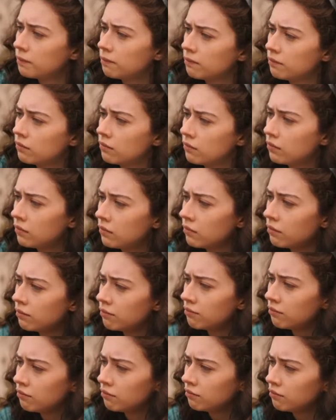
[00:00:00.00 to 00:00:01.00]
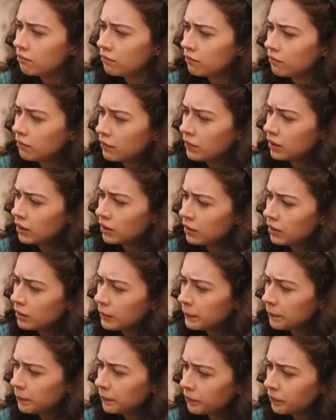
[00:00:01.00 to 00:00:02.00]

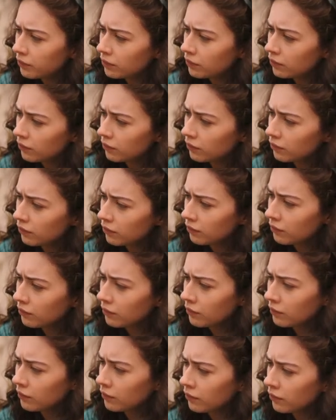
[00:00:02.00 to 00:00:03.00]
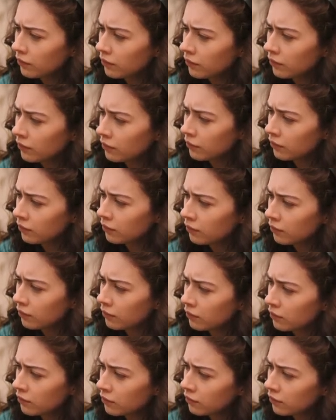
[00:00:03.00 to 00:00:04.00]

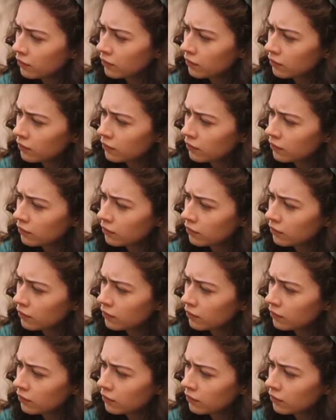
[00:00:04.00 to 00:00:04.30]
This person isn't speaking.